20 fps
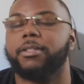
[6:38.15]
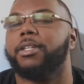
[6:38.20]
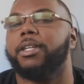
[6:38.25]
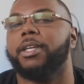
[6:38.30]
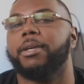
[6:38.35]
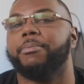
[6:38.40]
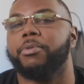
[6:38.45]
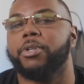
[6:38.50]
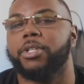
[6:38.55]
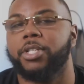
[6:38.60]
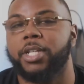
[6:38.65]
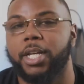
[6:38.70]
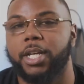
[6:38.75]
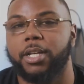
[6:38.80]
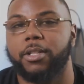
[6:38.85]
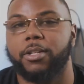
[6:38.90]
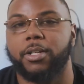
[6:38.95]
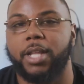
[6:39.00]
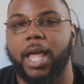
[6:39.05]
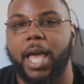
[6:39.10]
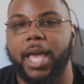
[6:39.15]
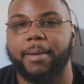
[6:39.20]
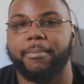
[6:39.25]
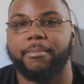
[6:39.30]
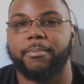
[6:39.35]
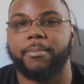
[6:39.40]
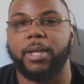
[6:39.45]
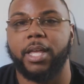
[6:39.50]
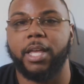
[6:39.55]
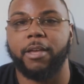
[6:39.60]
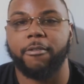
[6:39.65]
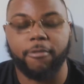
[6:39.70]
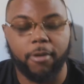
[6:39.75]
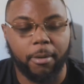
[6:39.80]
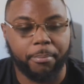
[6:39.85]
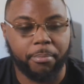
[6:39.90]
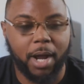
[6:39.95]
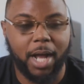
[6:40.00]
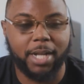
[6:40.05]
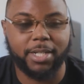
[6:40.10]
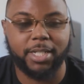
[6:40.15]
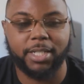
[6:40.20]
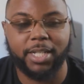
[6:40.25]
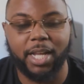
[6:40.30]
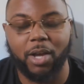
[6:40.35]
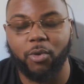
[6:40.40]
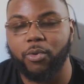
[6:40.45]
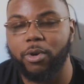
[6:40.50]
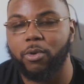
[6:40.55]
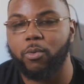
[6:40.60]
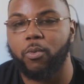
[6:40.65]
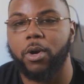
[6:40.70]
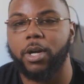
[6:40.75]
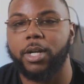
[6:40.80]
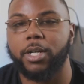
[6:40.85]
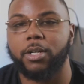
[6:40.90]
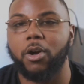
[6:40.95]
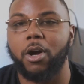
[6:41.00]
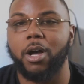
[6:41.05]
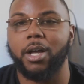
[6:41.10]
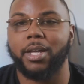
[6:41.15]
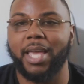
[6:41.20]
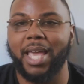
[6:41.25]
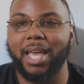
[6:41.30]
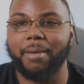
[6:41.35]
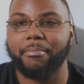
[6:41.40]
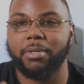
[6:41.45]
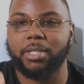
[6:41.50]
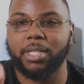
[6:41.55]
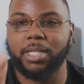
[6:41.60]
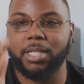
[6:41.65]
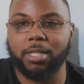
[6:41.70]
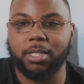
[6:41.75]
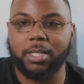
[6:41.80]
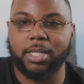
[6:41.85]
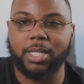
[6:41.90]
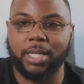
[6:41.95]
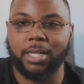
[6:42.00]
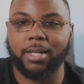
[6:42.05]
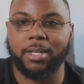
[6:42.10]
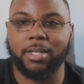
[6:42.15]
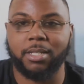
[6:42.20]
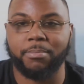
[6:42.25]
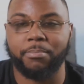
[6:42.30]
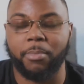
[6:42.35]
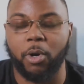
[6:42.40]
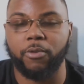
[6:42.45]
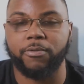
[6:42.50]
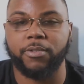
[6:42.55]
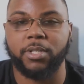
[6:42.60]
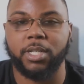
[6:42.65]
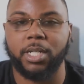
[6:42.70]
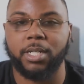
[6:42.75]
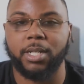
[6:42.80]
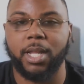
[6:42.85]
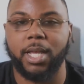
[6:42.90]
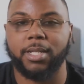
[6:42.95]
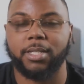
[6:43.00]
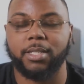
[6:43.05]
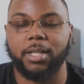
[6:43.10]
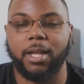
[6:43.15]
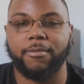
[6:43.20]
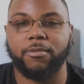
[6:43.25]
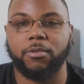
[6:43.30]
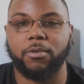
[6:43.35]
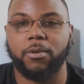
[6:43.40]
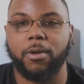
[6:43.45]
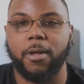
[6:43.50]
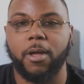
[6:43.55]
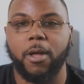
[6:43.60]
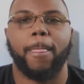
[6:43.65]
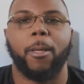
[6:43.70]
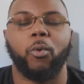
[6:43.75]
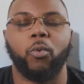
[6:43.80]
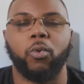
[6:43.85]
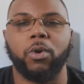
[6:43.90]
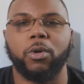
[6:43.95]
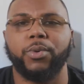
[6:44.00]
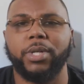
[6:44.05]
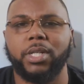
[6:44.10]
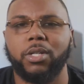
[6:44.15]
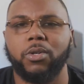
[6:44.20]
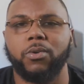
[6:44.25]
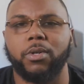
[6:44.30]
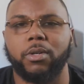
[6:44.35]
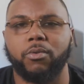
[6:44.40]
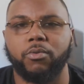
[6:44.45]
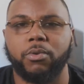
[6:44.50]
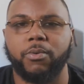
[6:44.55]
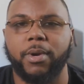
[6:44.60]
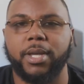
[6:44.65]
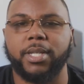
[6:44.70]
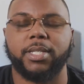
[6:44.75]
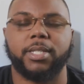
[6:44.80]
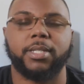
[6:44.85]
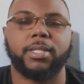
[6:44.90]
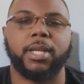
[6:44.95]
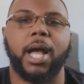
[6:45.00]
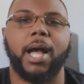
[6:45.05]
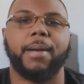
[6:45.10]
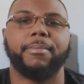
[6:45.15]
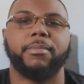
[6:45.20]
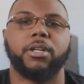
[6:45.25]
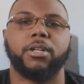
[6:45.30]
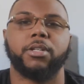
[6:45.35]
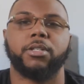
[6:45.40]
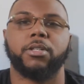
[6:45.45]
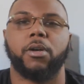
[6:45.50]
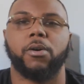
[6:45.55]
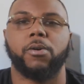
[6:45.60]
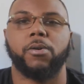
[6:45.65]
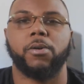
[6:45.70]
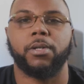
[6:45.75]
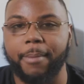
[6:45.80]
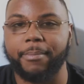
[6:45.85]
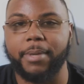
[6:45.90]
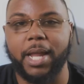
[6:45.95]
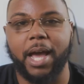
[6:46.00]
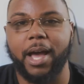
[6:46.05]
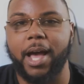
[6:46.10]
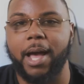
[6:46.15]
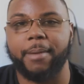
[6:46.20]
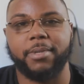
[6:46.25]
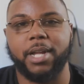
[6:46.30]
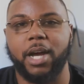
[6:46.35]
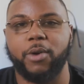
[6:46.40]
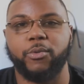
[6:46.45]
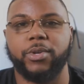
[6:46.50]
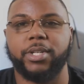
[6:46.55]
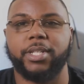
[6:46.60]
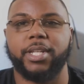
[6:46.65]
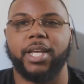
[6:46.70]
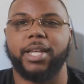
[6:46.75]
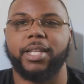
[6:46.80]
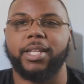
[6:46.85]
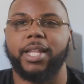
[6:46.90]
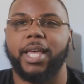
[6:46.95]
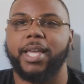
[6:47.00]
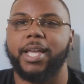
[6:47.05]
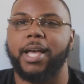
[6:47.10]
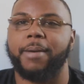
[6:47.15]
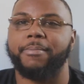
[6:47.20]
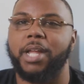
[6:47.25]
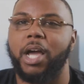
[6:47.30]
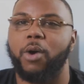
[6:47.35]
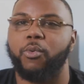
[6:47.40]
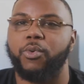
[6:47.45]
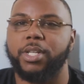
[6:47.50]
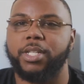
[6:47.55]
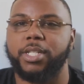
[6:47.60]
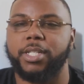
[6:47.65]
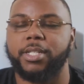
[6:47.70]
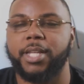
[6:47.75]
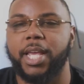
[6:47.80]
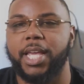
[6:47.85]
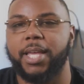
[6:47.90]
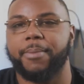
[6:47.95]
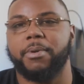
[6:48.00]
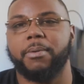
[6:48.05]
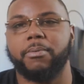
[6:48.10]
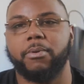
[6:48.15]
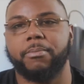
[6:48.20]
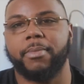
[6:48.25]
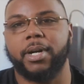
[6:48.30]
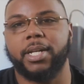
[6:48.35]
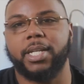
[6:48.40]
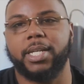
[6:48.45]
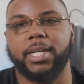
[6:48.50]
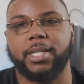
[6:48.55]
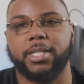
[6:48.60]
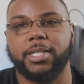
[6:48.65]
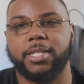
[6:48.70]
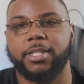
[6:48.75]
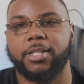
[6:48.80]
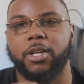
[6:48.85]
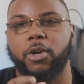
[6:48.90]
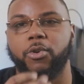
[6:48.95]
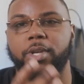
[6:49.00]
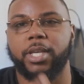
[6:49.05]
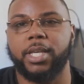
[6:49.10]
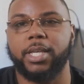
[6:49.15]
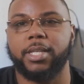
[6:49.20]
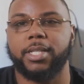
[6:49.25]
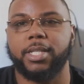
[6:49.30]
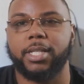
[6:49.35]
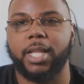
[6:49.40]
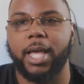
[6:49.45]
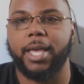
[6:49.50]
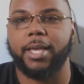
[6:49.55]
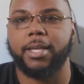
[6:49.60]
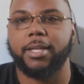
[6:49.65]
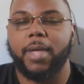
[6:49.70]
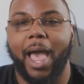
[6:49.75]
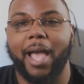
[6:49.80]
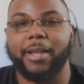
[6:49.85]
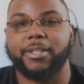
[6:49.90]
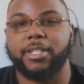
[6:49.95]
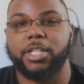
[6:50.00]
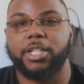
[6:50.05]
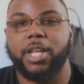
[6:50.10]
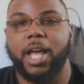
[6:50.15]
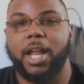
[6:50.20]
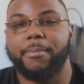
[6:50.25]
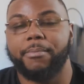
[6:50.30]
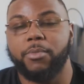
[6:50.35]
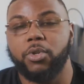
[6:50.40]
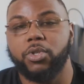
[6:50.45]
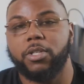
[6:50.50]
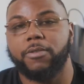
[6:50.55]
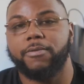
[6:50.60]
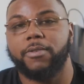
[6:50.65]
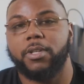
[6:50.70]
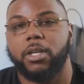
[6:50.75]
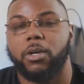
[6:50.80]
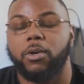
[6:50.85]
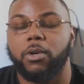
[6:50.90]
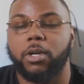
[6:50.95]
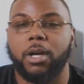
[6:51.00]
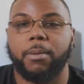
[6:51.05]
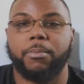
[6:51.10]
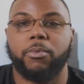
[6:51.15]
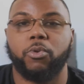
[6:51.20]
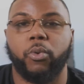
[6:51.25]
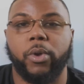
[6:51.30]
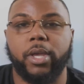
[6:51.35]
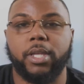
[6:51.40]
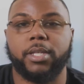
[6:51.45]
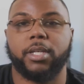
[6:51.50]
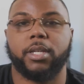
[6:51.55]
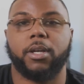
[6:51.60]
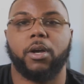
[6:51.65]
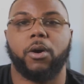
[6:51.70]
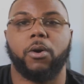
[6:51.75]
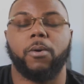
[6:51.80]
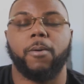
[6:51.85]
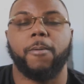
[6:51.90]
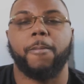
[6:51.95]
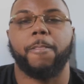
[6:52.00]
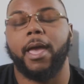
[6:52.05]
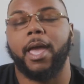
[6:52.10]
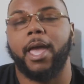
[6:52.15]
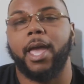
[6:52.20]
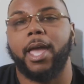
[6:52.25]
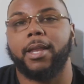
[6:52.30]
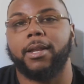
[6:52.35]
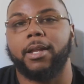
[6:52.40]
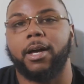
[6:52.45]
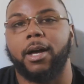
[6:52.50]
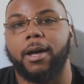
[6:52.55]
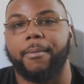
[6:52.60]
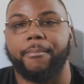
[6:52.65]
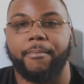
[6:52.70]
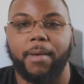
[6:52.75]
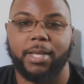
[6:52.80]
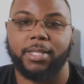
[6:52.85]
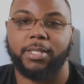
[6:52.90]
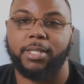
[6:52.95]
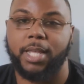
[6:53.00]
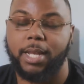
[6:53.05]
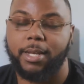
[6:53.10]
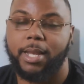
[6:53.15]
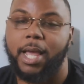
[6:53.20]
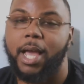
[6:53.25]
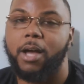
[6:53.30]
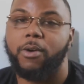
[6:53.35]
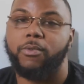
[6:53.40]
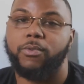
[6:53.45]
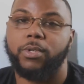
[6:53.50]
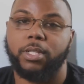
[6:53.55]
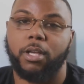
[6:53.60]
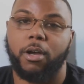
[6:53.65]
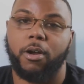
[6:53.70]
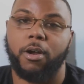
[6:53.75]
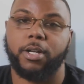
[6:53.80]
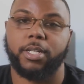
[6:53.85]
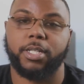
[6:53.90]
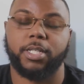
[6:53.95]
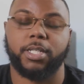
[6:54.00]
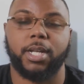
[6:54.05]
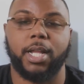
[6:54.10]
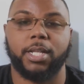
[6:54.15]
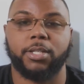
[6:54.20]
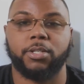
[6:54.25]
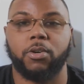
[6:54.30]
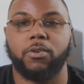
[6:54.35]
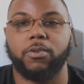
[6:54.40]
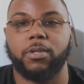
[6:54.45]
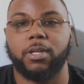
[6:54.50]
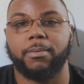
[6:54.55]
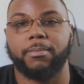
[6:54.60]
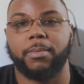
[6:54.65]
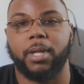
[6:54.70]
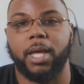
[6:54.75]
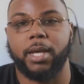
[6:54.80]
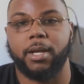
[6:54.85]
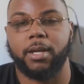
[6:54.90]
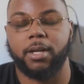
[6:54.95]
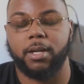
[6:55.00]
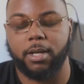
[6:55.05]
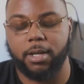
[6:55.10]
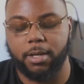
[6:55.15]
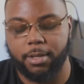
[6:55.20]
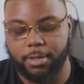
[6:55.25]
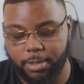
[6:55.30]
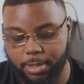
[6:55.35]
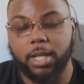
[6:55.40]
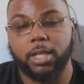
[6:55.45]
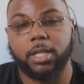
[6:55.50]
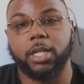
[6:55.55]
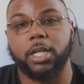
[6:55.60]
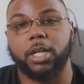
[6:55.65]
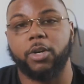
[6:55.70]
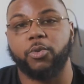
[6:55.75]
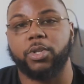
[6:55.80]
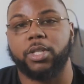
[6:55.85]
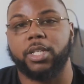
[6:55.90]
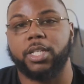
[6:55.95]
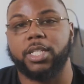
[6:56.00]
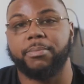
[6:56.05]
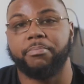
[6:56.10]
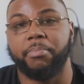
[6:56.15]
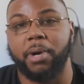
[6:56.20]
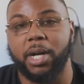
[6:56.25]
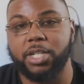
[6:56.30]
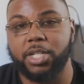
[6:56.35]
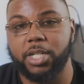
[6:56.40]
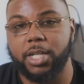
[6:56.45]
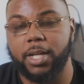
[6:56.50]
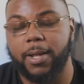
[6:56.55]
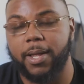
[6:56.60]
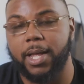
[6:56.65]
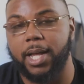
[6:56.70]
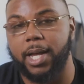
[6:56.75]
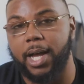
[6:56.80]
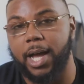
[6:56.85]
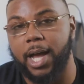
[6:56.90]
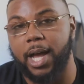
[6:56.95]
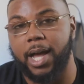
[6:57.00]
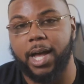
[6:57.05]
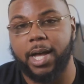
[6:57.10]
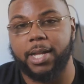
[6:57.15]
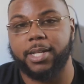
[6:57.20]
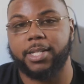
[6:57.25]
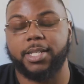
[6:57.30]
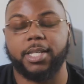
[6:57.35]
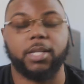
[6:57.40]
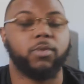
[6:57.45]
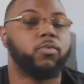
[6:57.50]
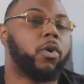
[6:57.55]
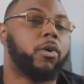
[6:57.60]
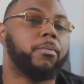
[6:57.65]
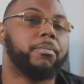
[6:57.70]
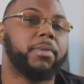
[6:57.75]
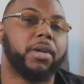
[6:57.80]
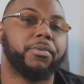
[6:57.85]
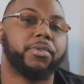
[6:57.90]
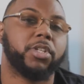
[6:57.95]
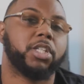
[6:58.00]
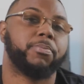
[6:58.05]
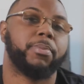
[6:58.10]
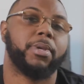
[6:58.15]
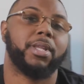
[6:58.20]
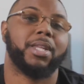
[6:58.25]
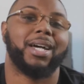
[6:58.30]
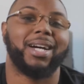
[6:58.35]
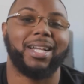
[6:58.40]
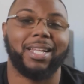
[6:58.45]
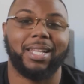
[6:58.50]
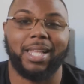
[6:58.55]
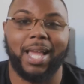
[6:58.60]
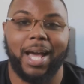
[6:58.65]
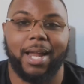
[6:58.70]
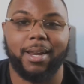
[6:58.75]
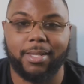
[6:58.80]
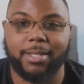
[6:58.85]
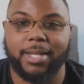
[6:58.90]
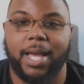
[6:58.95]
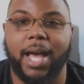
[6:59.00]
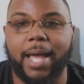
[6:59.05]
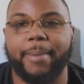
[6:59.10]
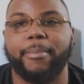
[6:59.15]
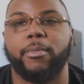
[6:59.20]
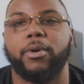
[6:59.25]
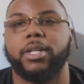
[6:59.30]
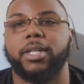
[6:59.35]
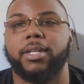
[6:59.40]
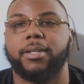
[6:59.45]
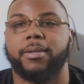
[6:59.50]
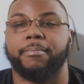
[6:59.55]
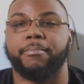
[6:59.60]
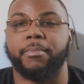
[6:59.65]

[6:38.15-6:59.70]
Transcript: in particular. Like, if a project that we're working on can't potentially get us both to the next level, what are we doing? We wasting time there. So I'm not with that. Like, I'm not with just taking people money because it's so easy. Like, I actually shot a music video a couple weeks ago, and I sat down with the artist and I told him like, look, with this budget, I honestly won't be able to spend a lot of time on it.